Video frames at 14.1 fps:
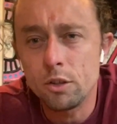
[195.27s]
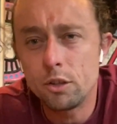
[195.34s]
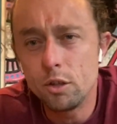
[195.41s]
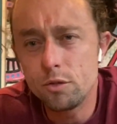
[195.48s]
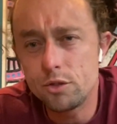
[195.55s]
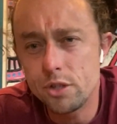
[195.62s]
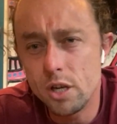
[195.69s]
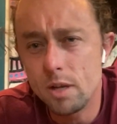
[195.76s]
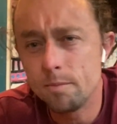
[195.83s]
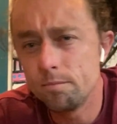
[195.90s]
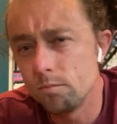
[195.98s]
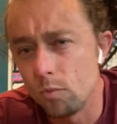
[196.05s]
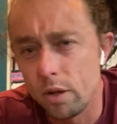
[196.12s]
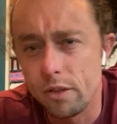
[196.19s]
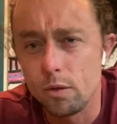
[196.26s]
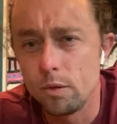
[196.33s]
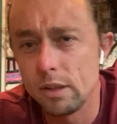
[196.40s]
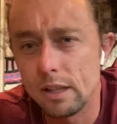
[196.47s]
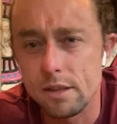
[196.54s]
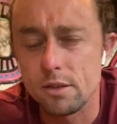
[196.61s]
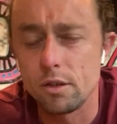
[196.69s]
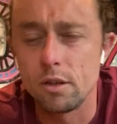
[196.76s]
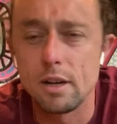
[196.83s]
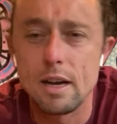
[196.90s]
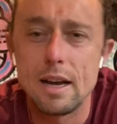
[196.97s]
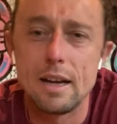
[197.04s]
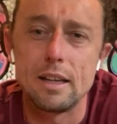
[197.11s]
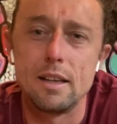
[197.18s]
Deuce Gym, whether you realize it or
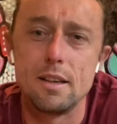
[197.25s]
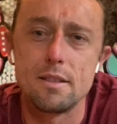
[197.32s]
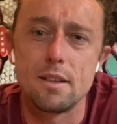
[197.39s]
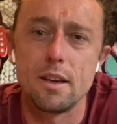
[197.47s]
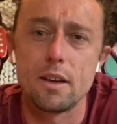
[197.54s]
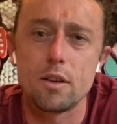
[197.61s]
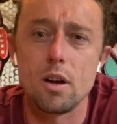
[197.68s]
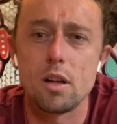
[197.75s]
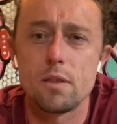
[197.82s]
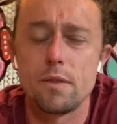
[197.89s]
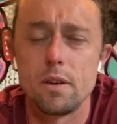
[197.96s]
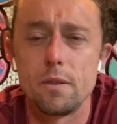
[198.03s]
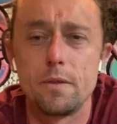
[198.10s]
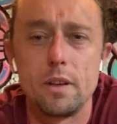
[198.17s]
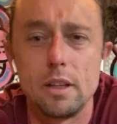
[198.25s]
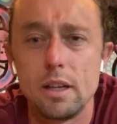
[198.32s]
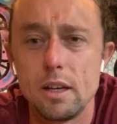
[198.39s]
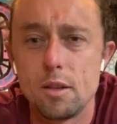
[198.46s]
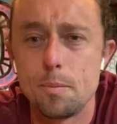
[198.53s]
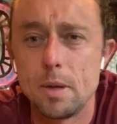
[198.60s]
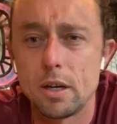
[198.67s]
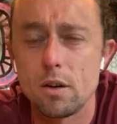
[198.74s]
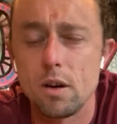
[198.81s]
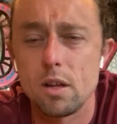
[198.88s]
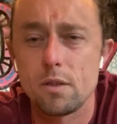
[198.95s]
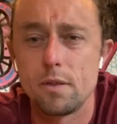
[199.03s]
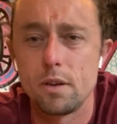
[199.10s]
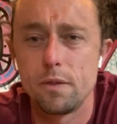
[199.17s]
not, is a CrossFit affiliate. It's been a
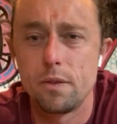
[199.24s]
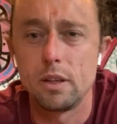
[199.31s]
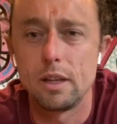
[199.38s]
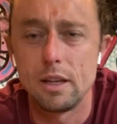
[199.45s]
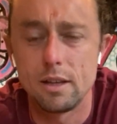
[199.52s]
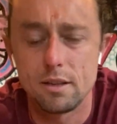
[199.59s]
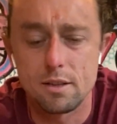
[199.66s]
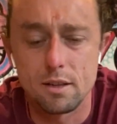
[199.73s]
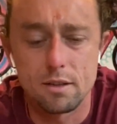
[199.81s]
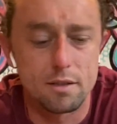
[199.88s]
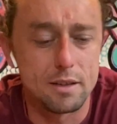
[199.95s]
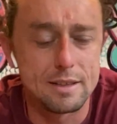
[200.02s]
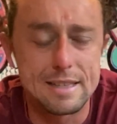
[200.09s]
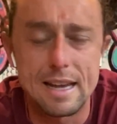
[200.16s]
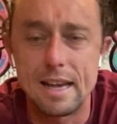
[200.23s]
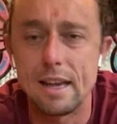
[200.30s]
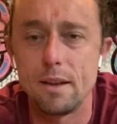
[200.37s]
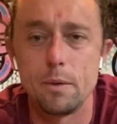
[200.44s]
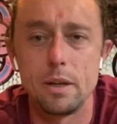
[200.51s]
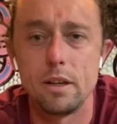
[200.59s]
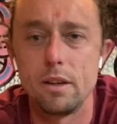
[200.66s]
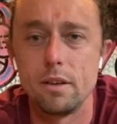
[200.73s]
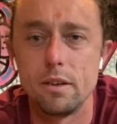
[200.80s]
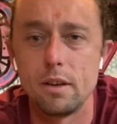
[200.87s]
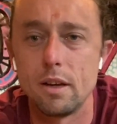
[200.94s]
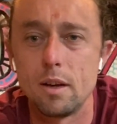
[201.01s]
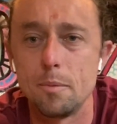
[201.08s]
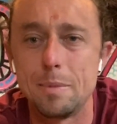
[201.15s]
CrossFit affiliate since the day
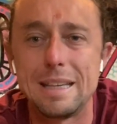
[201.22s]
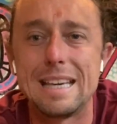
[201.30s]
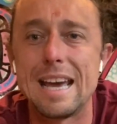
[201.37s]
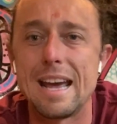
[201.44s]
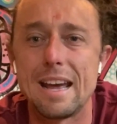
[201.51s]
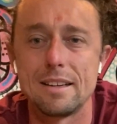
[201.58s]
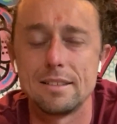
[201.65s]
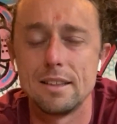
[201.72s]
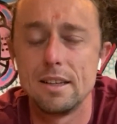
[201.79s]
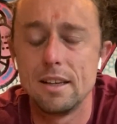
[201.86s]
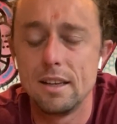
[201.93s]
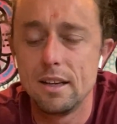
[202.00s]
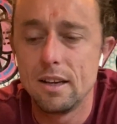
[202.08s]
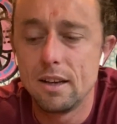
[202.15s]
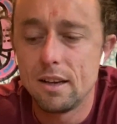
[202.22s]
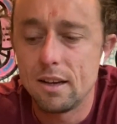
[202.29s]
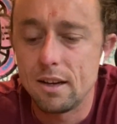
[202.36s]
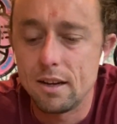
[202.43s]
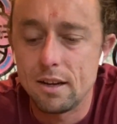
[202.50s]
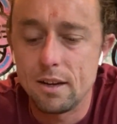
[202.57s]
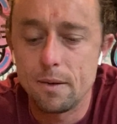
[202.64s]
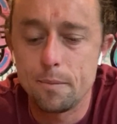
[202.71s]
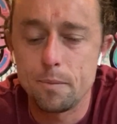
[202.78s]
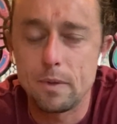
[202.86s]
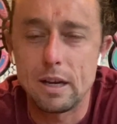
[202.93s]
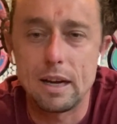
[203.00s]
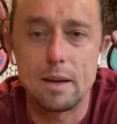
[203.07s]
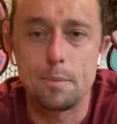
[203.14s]
we began.
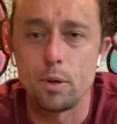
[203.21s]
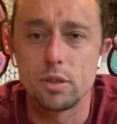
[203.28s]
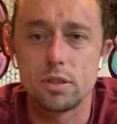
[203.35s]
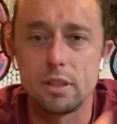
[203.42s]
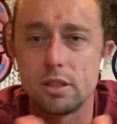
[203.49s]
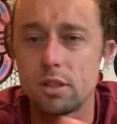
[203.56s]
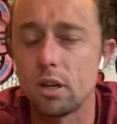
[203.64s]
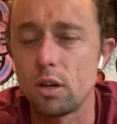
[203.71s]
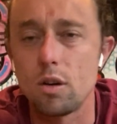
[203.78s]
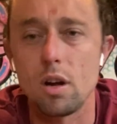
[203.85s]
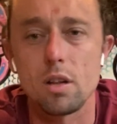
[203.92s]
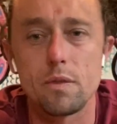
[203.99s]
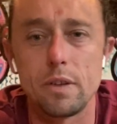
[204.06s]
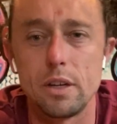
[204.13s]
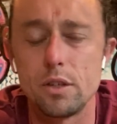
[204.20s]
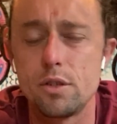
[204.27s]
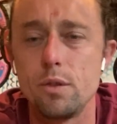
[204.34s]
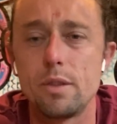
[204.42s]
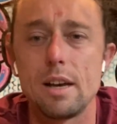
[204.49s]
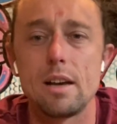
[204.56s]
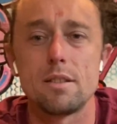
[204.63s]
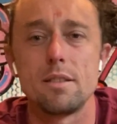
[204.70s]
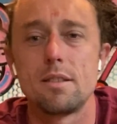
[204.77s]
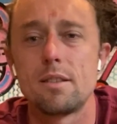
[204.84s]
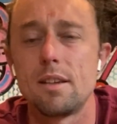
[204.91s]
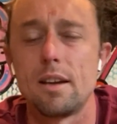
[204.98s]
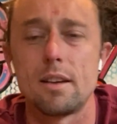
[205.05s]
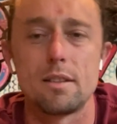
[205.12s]
I personally started CrossFit in
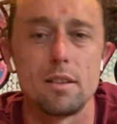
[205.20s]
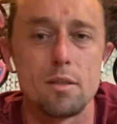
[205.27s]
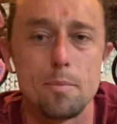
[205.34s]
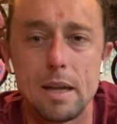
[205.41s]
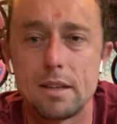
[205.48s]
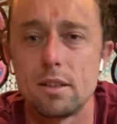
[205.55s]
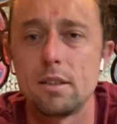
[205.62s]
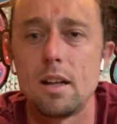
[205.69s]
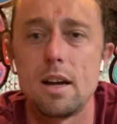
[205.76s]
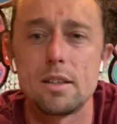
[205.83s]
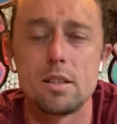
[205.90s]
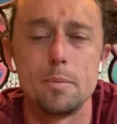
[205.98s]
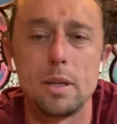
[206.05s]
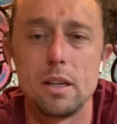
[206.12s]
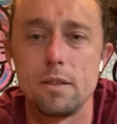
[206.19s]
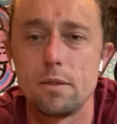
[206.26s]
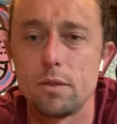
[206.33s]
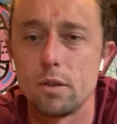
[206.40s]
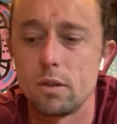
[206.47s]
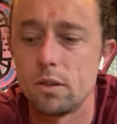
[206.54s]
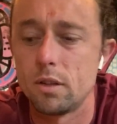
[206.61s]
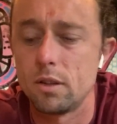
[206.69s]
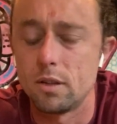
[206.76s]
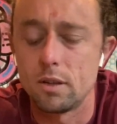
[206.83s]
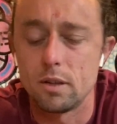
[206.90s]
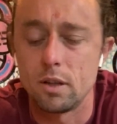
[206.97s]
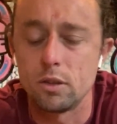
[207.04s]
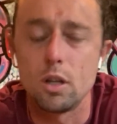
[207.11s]
2006. It's meant a lot to me for
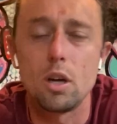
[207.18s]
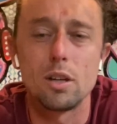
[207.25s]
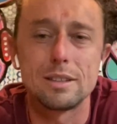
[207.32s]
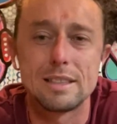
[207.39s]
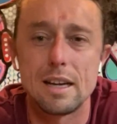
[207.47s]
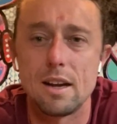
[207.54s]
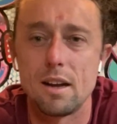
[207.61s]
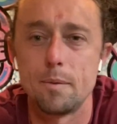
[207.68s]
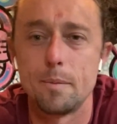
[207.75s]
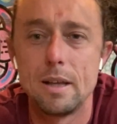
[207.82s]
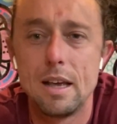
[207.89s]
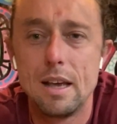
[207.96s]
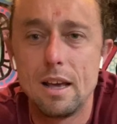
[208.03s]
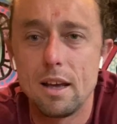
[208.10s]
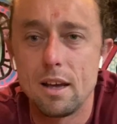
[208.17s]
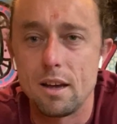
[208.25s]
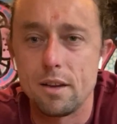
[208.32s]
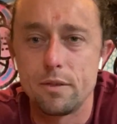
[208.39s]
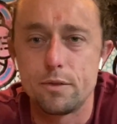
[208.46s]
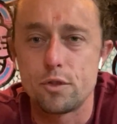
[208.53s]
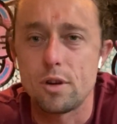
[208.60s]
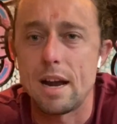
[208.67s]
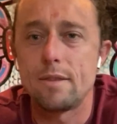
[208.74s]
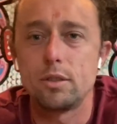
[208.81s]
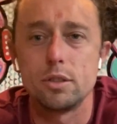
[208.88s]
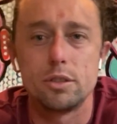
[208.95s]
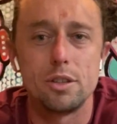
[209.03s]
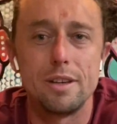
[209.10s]
a long time. I've
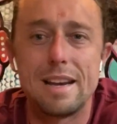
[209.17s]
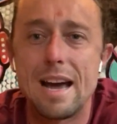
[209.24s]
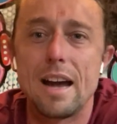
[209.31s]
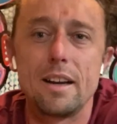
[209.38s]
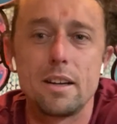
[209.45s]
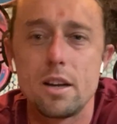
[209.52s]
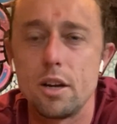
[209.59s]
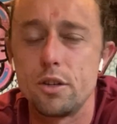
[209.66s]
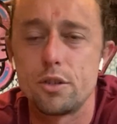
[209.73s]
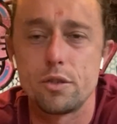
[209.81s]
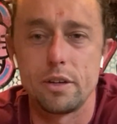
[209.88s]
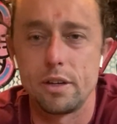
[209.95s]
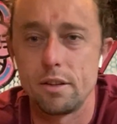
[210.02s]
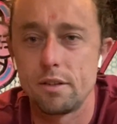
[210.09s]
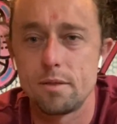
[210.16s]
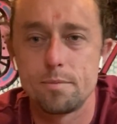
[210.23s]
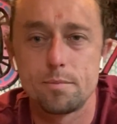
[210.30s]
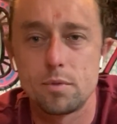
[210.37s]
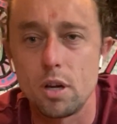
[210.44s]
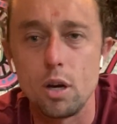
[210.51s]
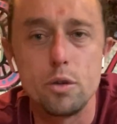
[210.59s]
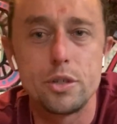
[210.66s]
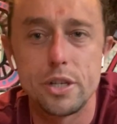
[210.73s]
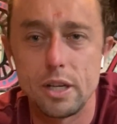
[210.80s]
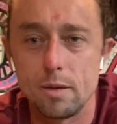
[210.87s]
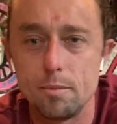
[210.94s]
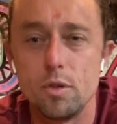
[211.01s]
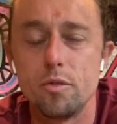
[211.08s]
traveled to 9 countries
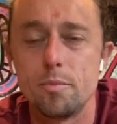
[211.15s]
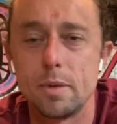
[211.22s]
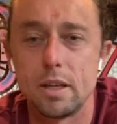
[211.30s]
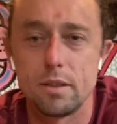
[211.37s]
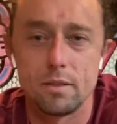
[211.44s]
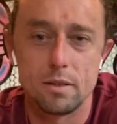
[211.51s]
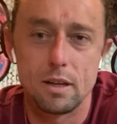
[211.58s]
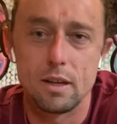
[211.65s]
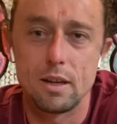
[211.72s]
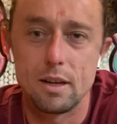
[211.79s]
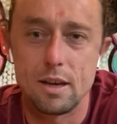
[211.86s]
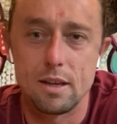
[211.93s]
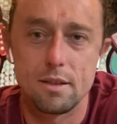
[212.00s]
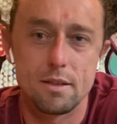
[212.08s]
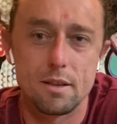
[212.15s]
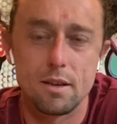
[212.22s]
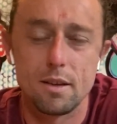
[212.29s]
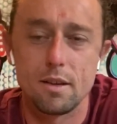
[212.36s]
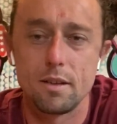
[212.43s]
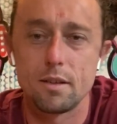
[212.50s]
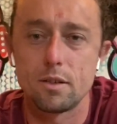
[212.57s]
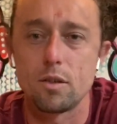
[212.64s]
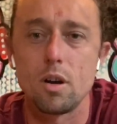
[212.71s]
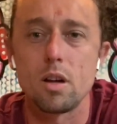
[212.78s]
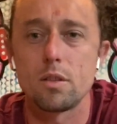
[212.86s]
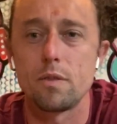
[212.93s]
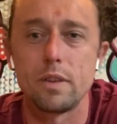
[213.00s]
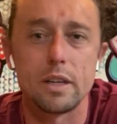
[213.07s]
coaching movement as a
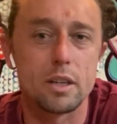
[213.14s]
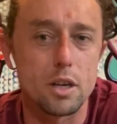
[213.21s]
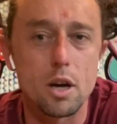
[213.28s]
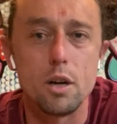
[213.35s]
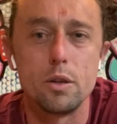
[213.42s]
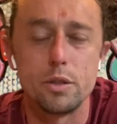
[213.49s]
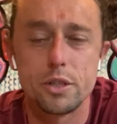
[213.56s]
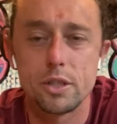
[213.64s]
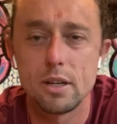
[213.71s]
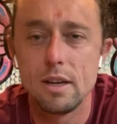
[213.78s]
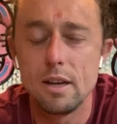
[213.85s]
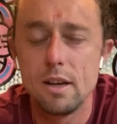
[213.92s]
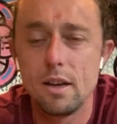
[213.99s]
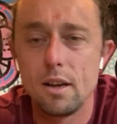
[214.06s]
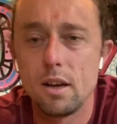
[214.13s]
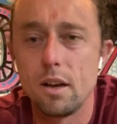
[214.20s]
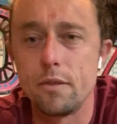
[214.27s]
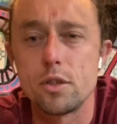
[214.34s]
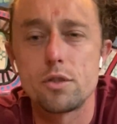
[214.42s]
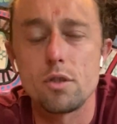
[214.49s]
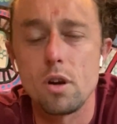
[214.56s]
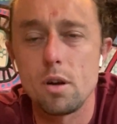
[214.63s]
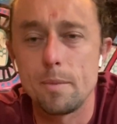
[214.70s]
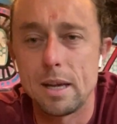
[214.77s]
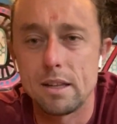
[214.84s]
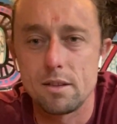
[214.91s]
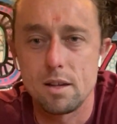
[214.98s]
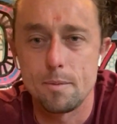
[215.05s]
CrossFit coach of the
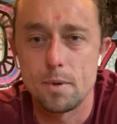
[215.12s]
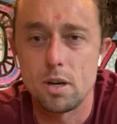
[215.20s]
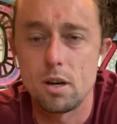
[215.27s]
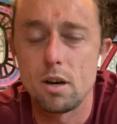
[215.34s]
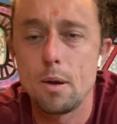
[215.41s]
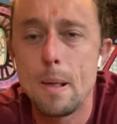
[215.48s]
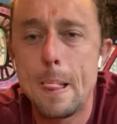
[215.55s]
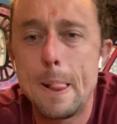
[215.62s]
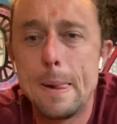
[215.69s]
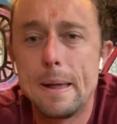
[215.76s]
Strongman Seminar.